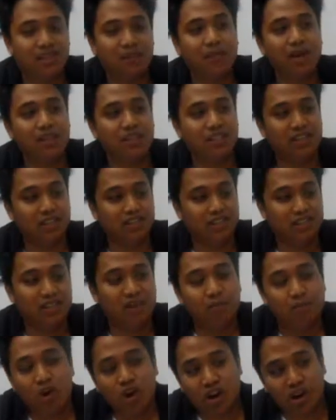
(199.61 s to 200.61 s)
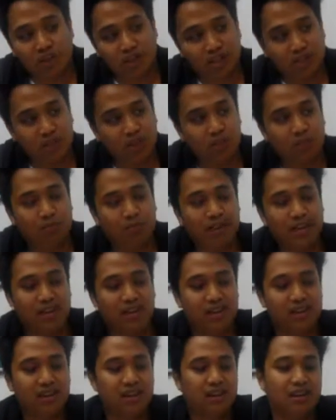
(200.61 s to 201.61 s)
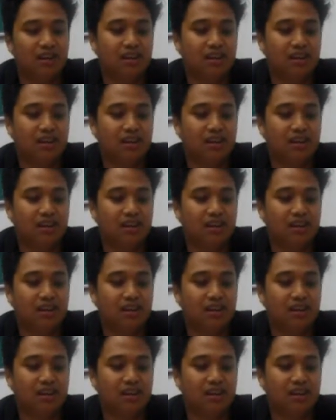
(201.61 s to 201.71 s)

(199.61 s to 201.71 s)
actually much easier, more comfortable to play.